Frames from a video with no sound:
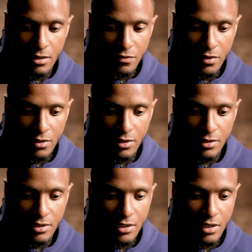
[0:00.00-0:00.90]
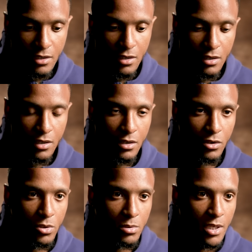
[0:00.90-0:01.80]
I think you can see that in our in our
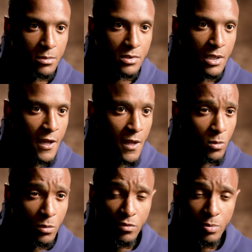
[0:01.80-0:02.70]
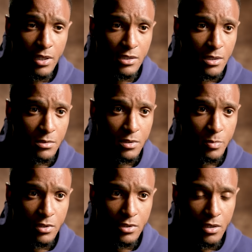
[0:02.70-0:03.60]
group games when we've played teams. It's
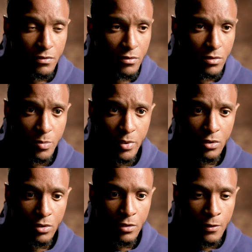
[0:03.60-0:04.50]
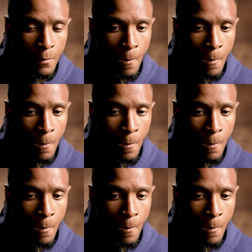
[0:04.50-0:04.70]
been tough. Everyone's been good.